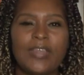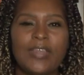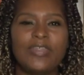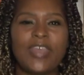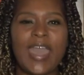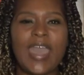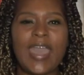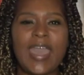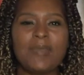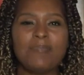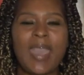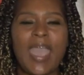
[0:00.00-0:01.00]

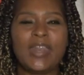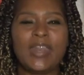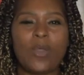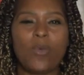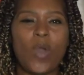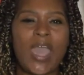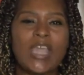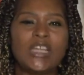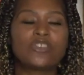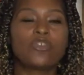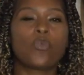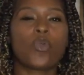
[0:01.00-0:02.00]
they made a way
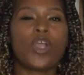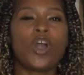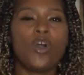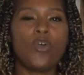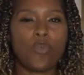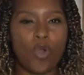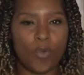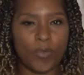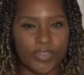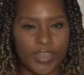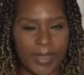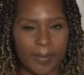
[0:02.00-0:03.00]
to railroad
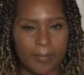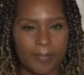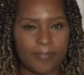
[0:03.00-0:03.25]
them